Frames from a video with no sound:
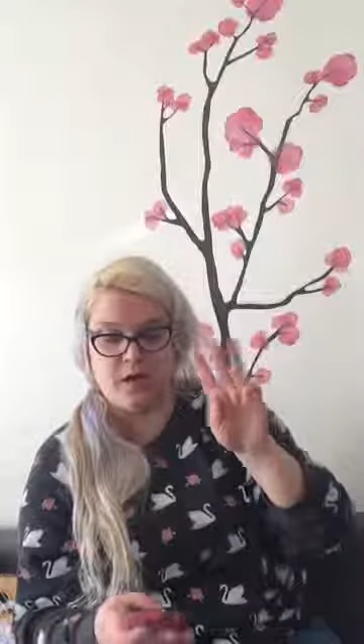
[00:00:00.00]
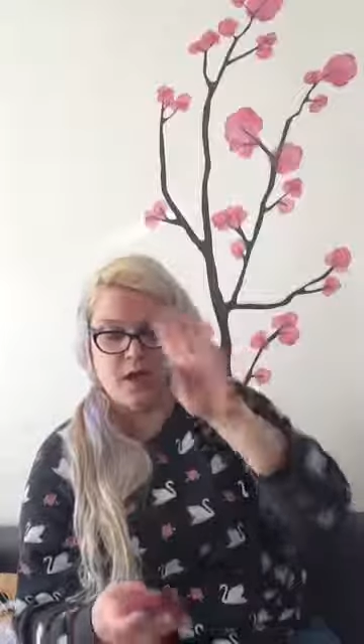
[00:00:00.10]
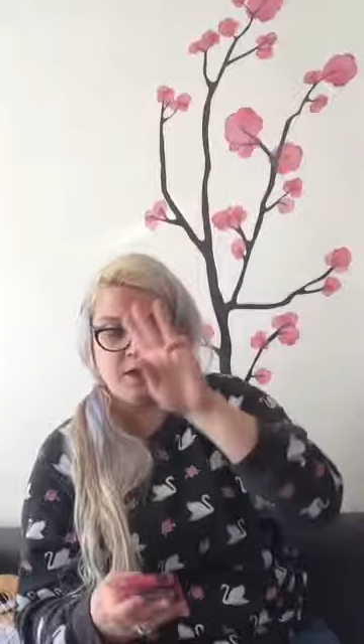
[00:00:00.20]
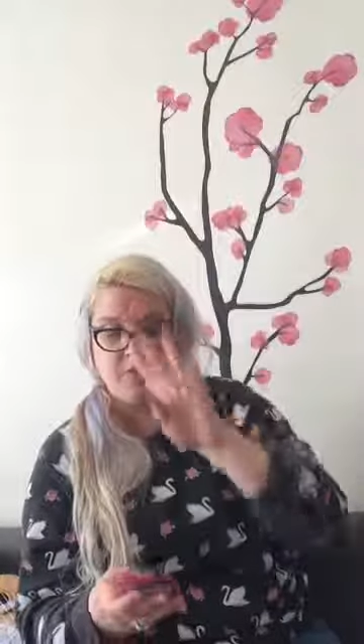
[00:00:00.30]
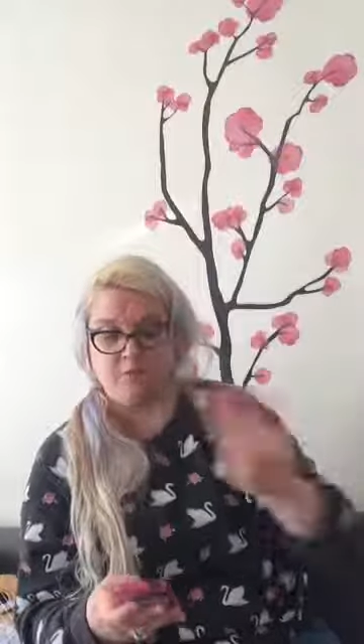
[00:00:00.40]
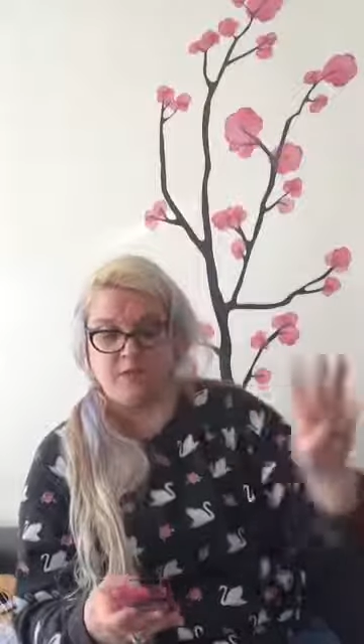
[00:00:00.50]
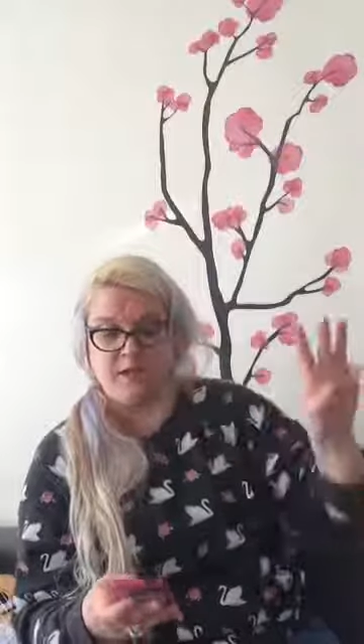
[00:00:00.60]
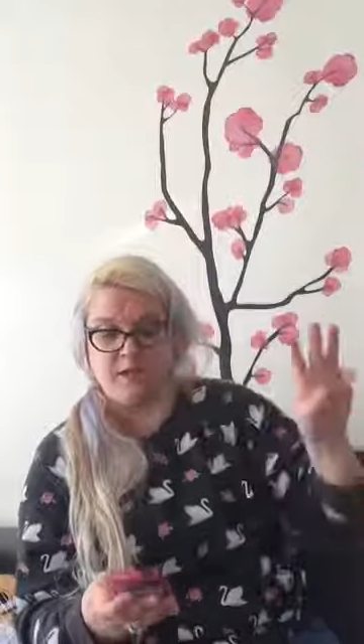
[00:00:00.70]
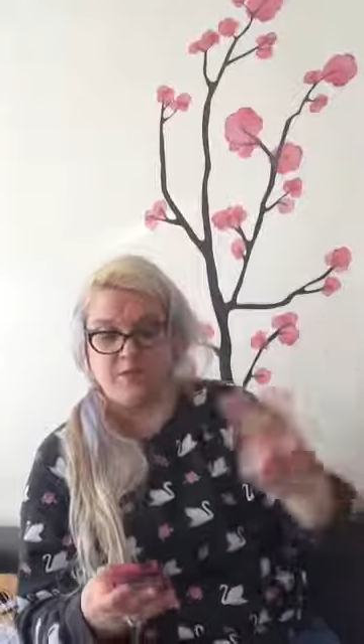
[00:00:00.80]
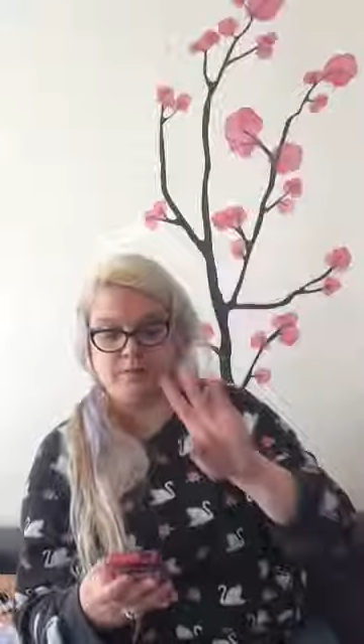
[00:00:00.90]
Three
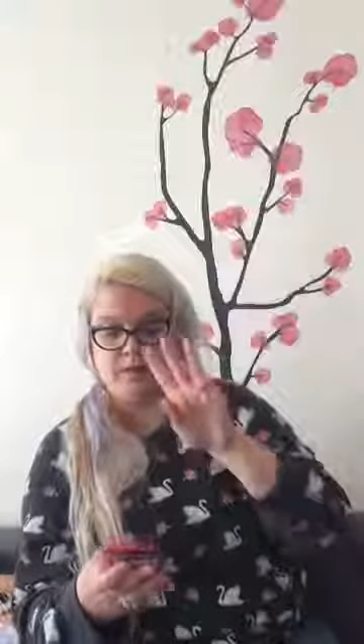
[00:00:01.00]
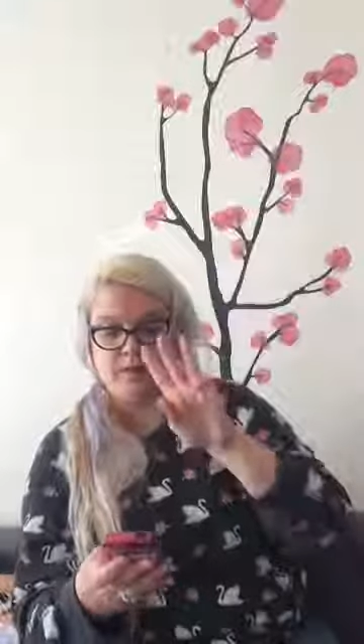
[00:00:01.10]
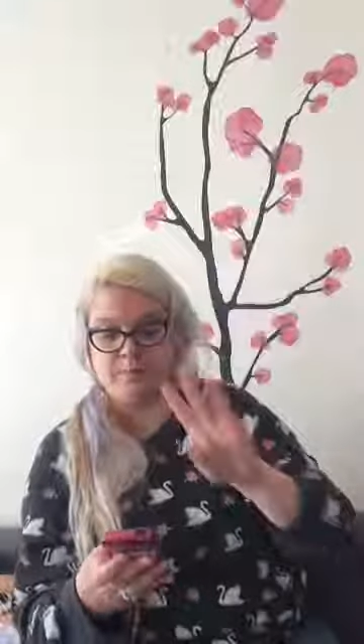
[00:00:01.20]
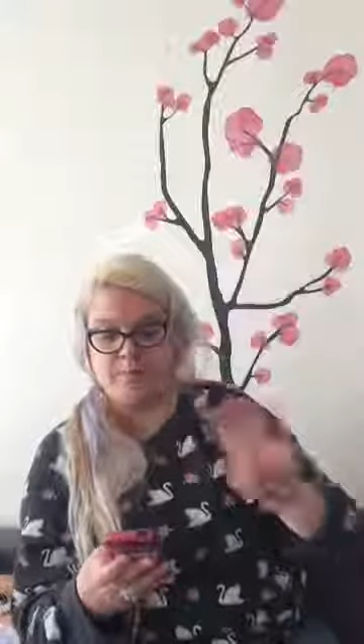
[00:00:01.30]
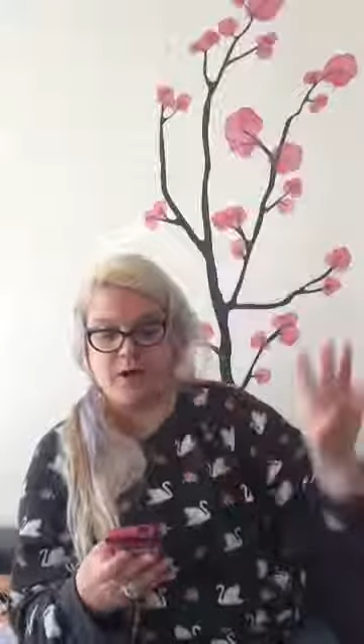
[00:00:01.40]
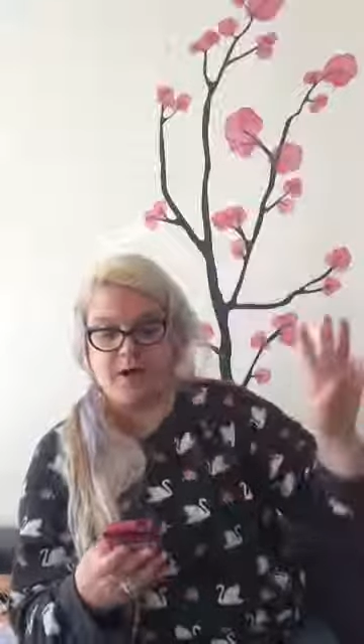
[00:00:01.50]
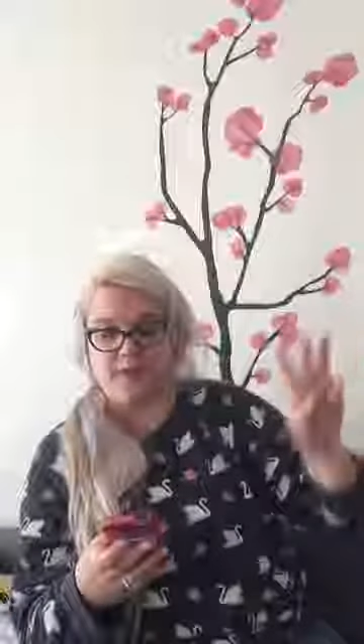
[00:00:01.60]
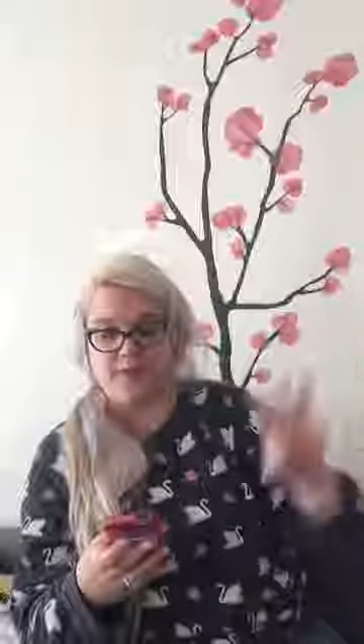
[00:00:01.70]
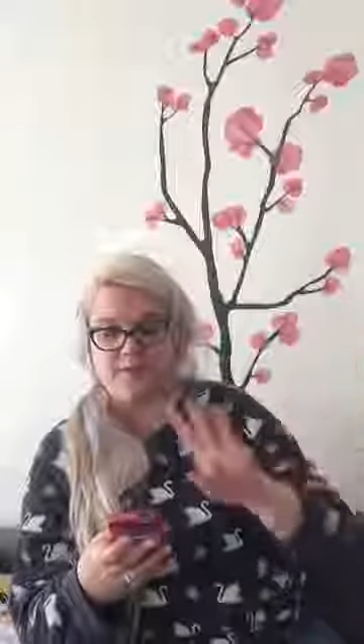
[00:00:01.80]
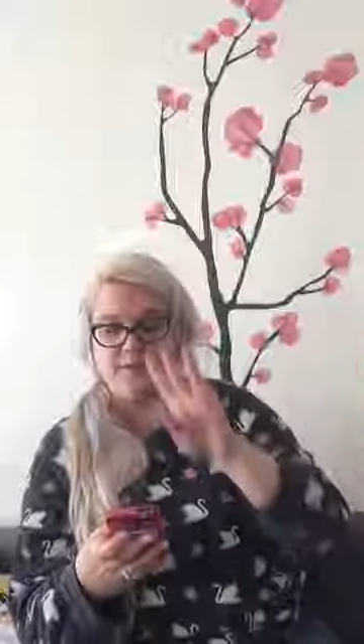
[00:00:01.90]
green
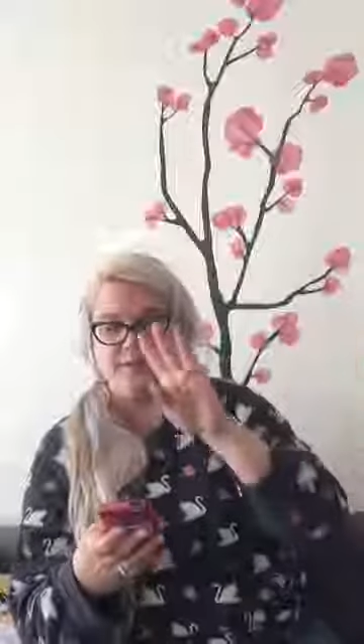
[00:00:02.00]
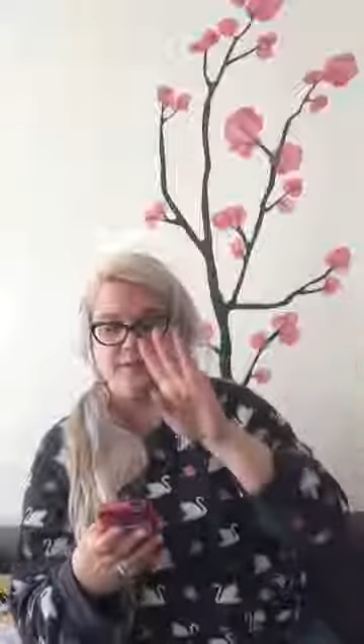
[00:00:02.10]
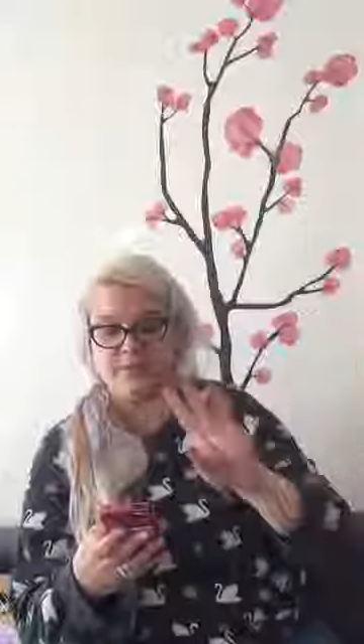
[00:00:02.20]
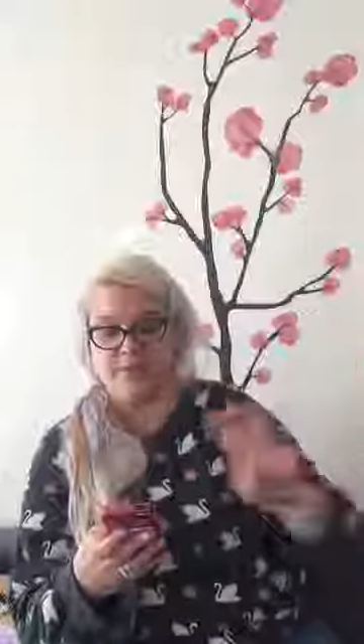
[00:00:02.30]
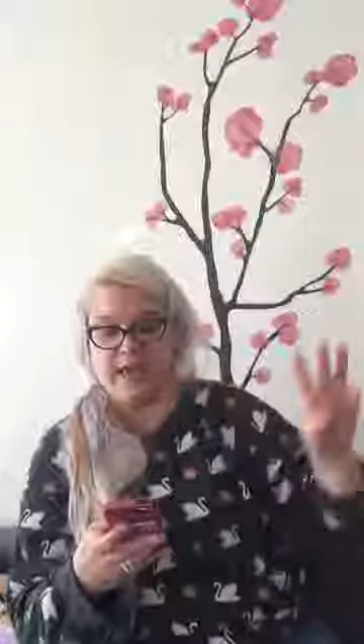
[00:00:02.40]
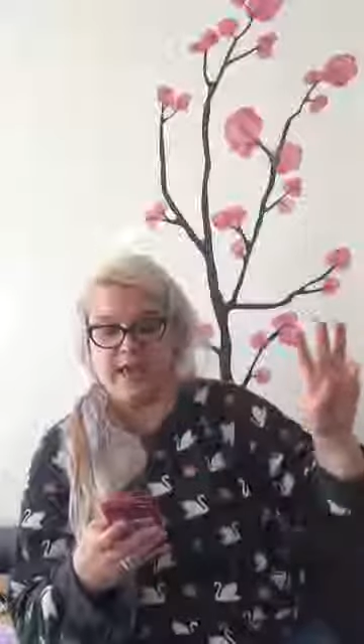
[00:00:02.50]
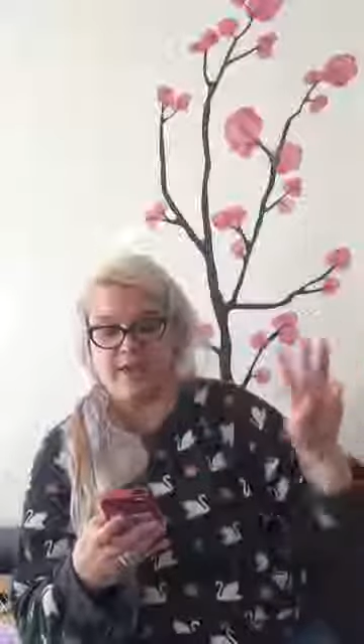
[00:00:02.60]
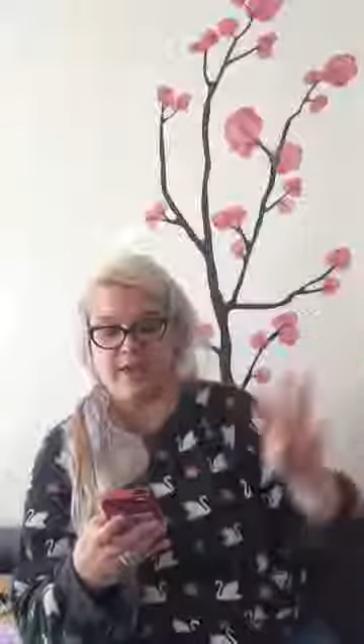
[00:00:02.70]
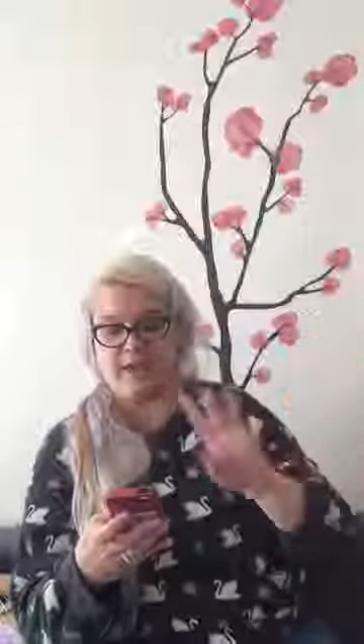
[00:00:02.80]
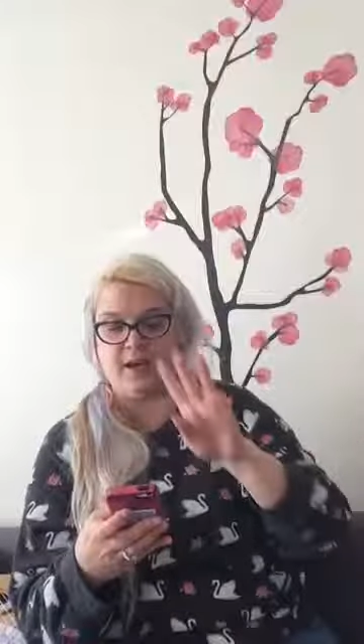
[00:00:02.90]
bottles hanging
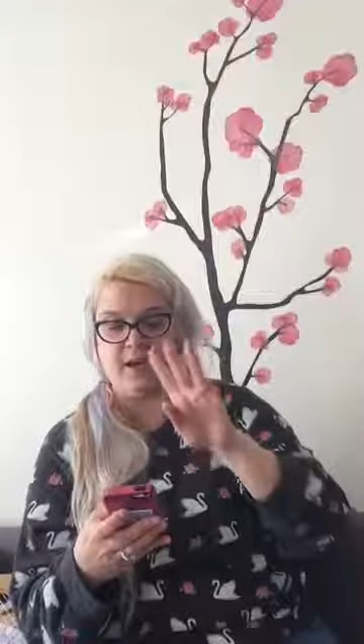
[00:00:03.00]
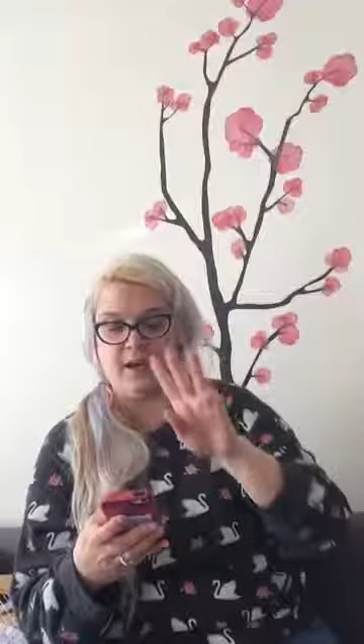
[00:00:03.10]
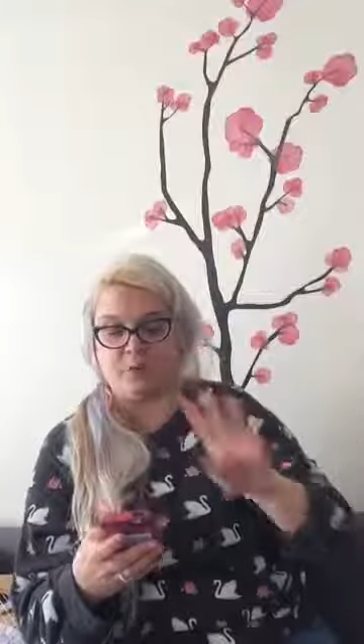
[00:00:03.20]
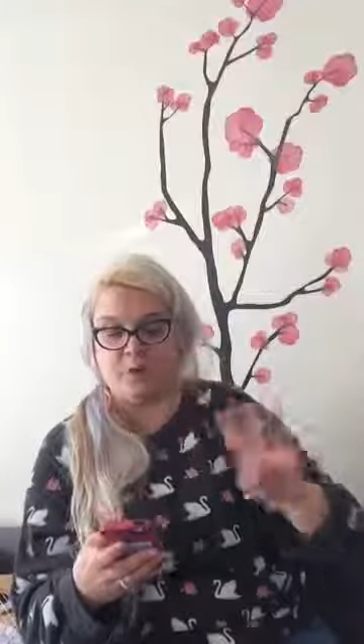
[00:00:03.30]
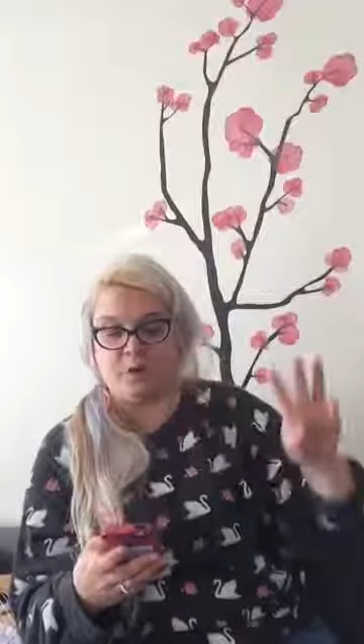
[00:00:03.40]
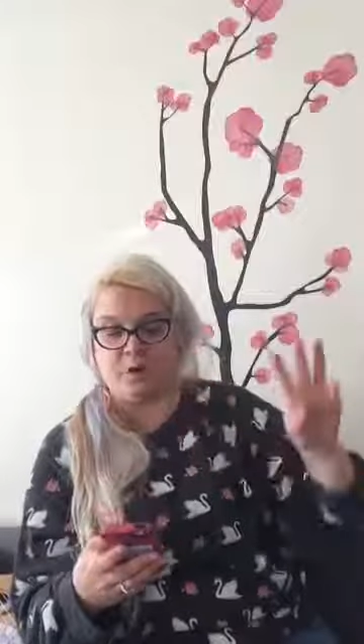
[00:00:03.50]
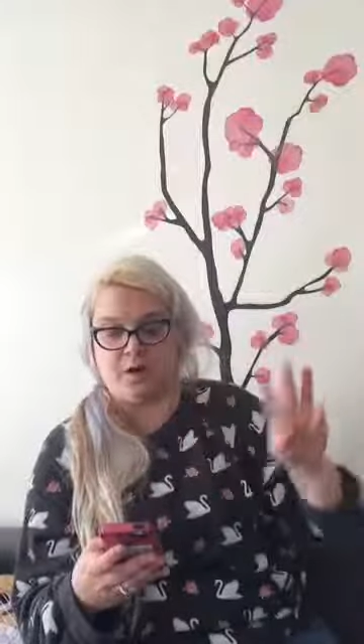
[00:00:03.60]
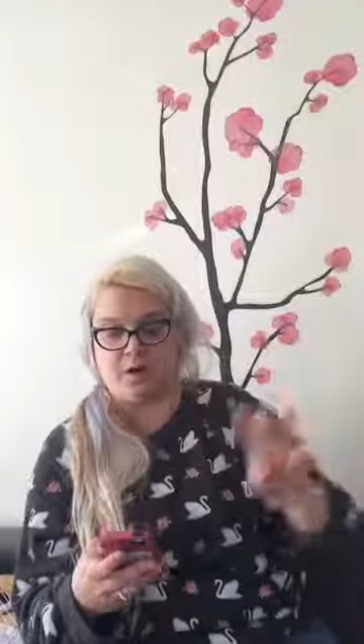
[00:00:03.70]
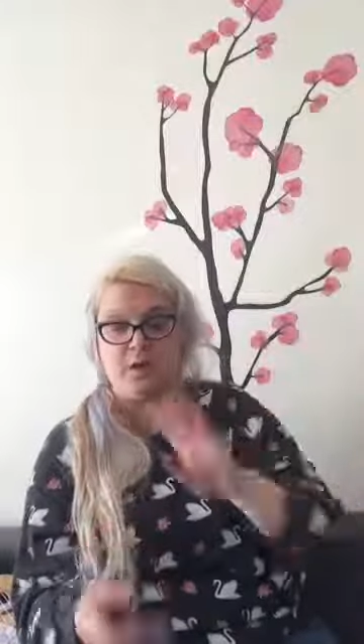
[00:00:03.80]
on a wall,